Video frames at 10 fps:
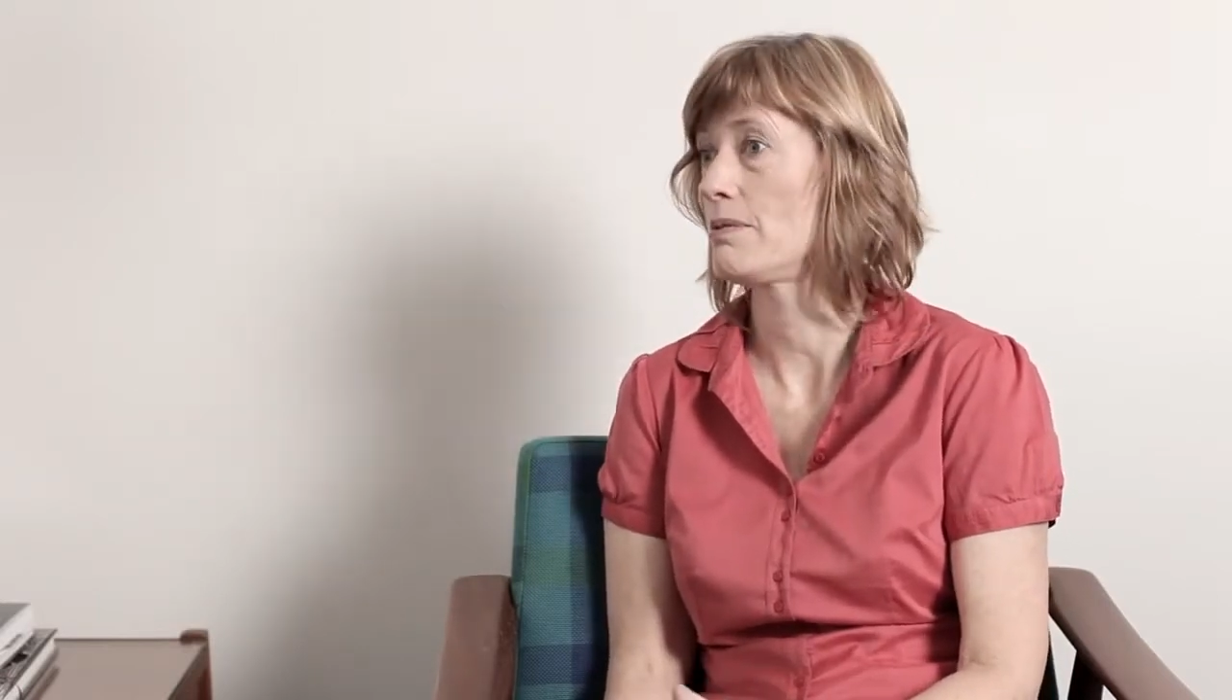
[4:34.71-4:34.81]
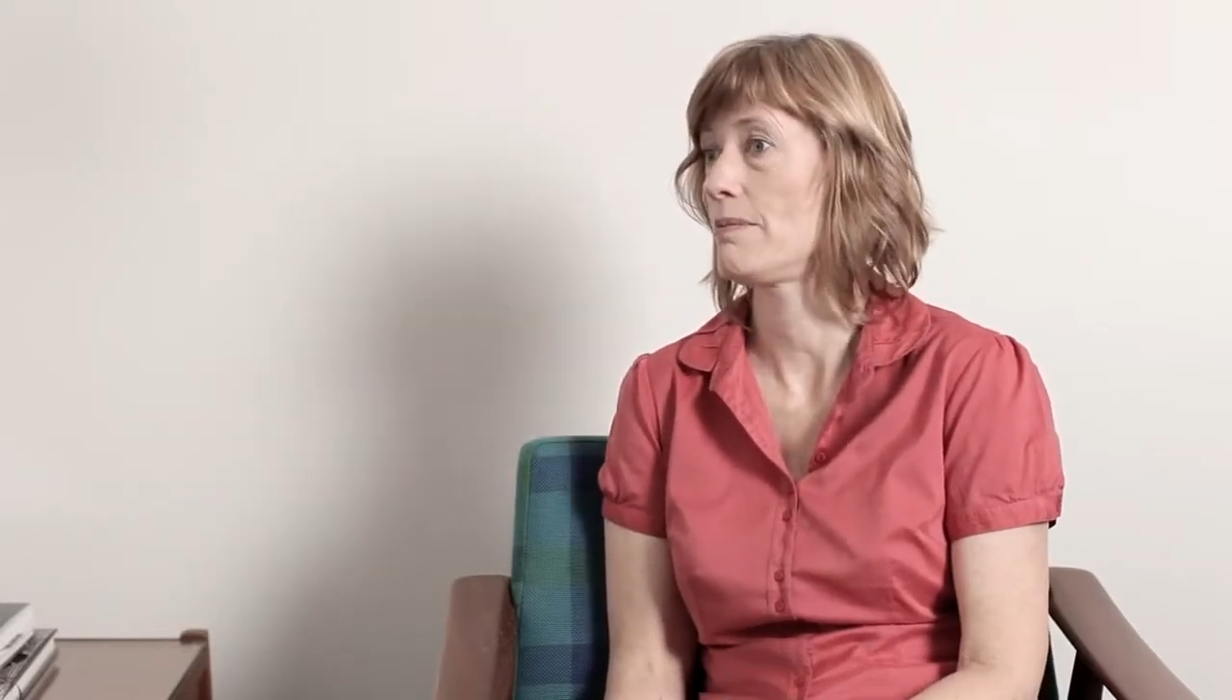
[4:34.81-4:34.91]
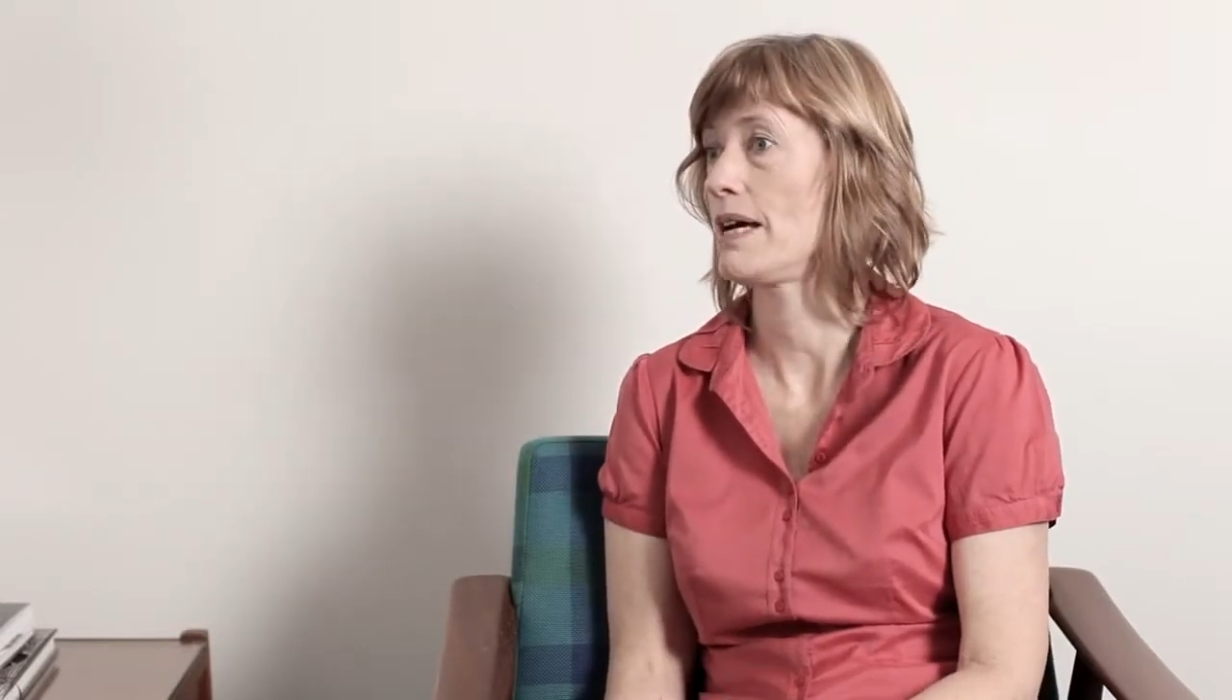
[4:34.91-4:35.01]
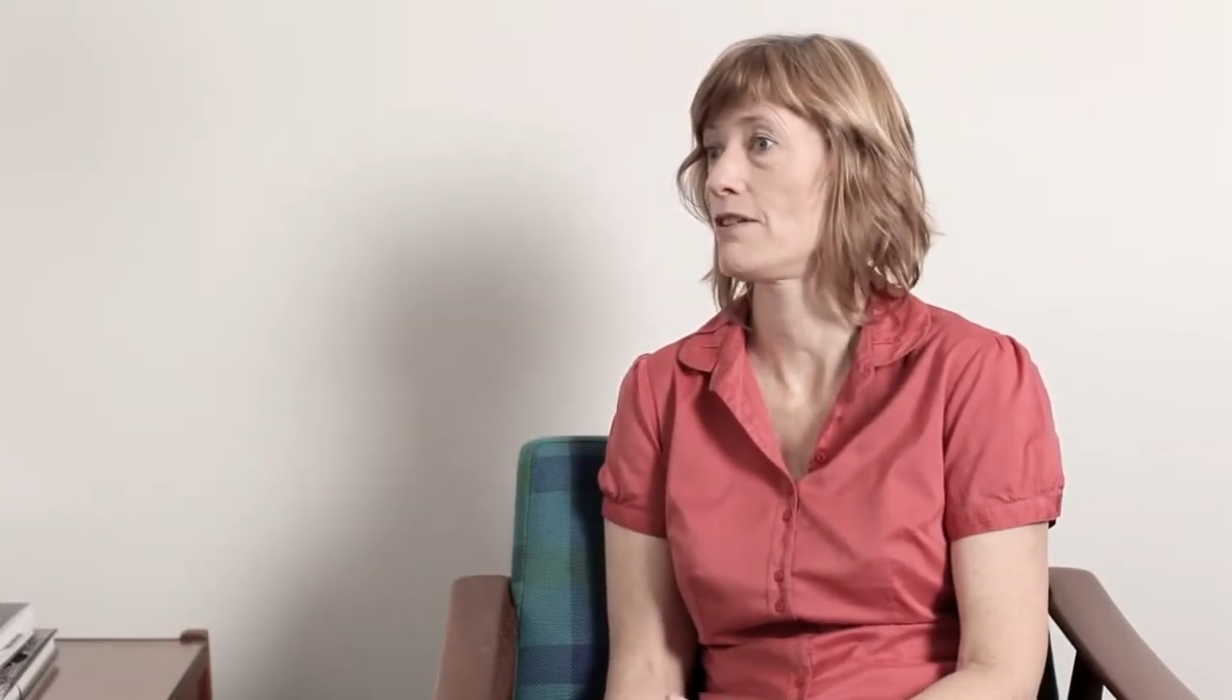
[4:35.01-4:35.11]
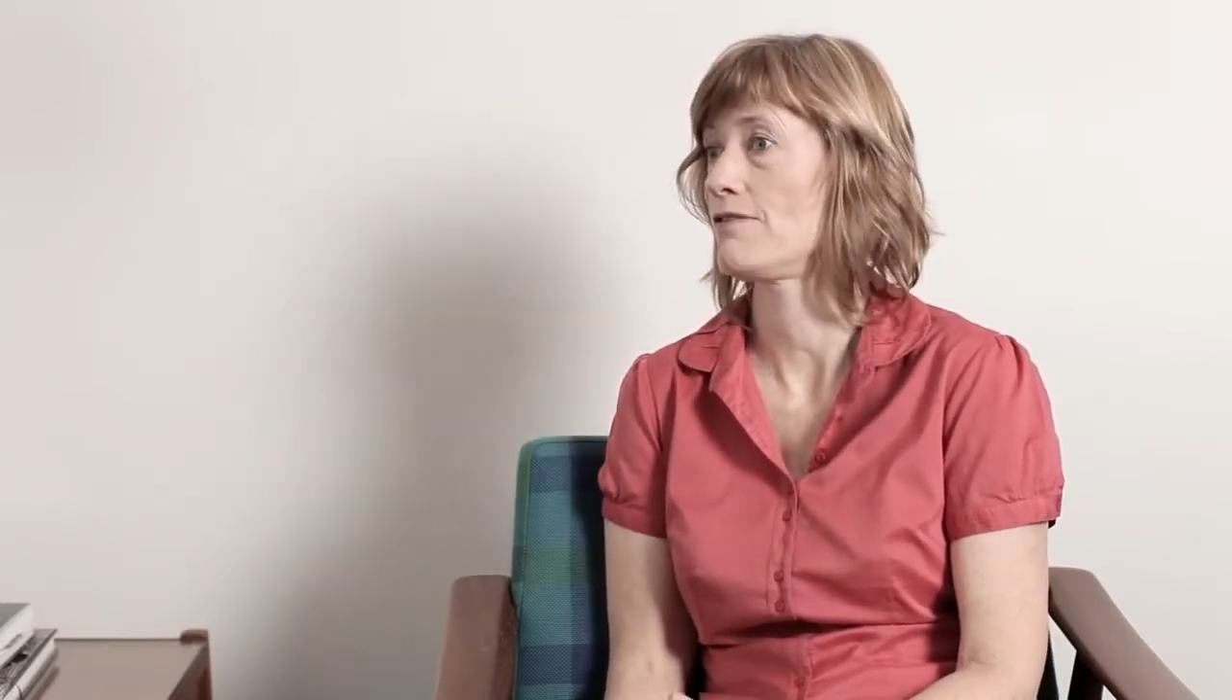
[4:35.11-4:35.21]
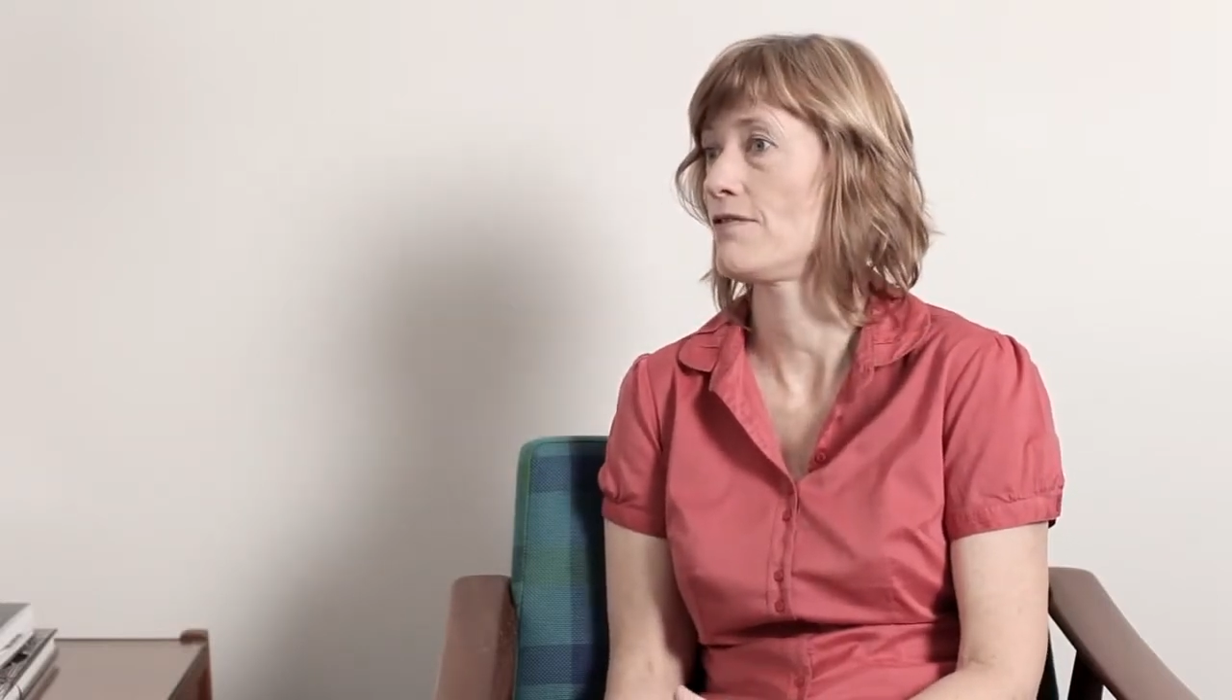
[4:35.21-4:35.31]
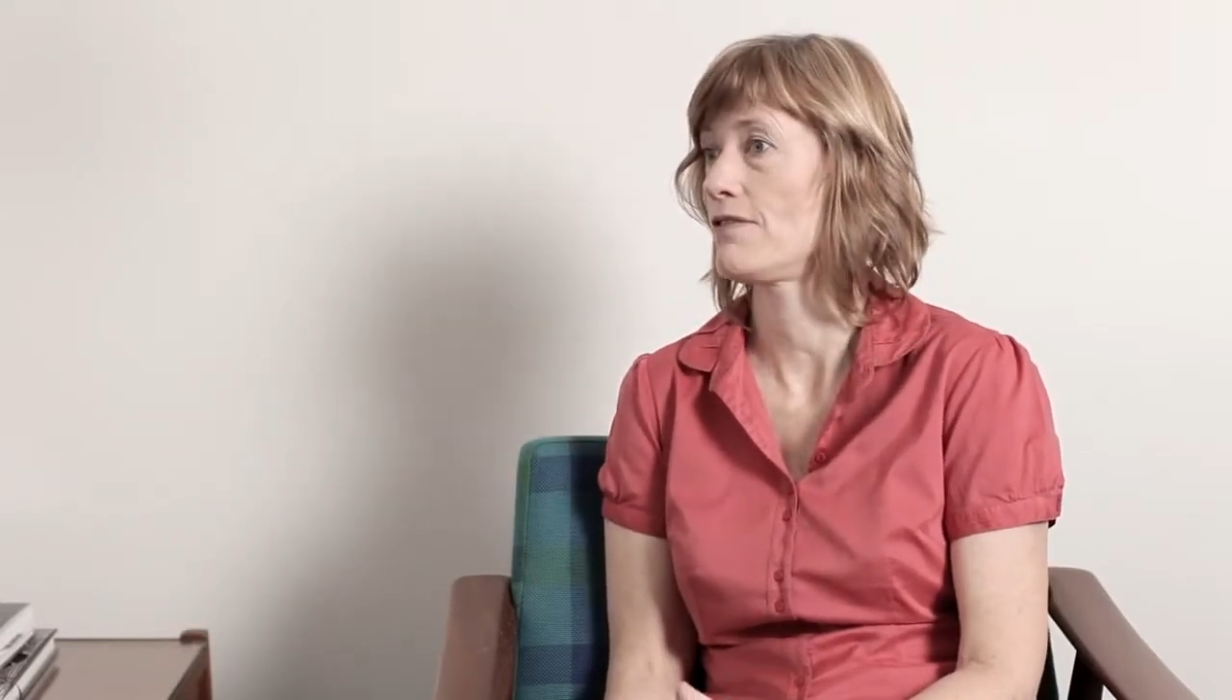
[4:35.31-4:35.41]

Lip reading: amount of